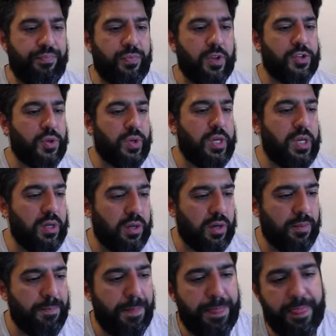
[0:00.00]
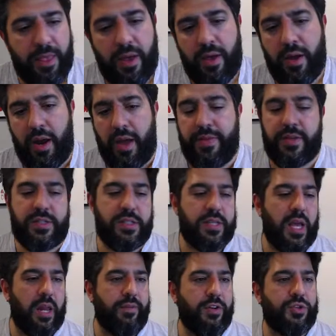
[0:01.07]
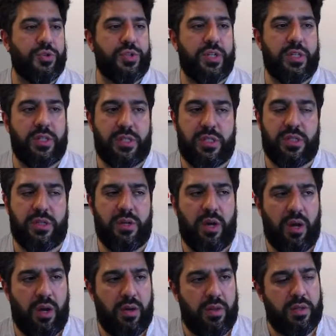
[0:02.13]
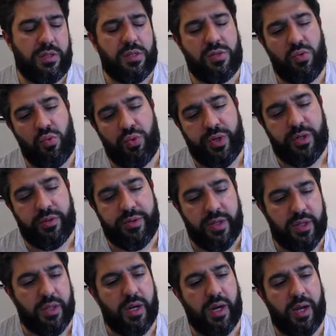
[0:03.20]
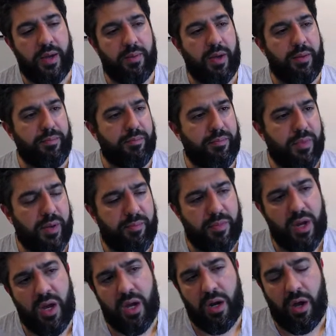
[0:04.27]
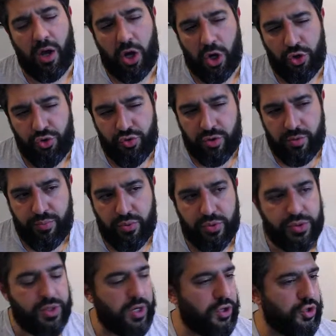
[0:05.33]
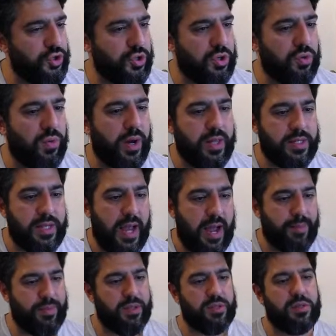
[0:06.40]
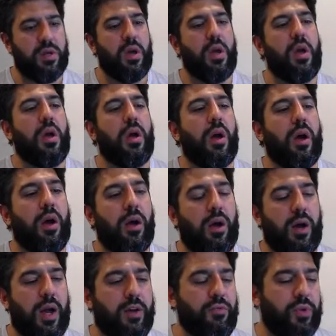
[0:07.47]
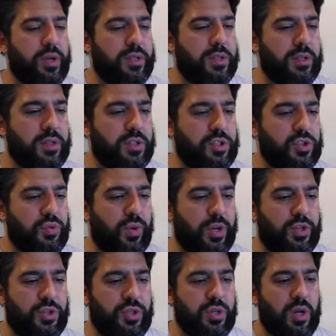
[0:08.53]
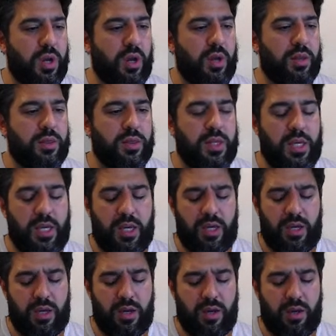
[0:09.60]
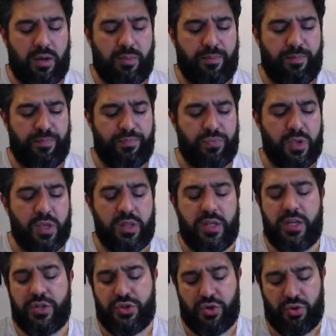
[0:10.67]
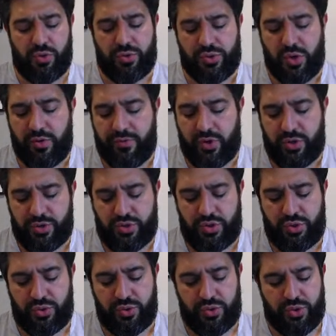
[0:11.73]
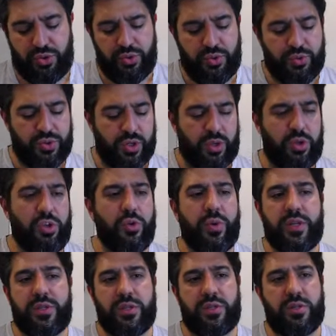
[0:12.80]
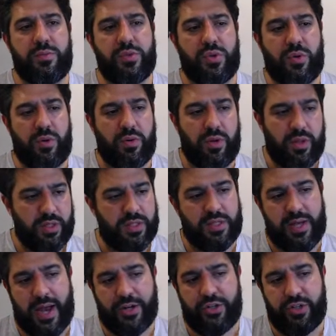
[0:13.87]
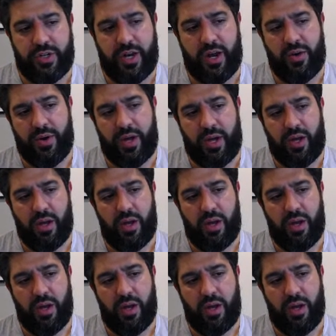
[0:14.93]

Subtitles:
So here, and this is kind of interesting. This is a weird thing that I'm not 100% sure why this happens. I recently switched the internals over to use a queuing system. So this is actually now it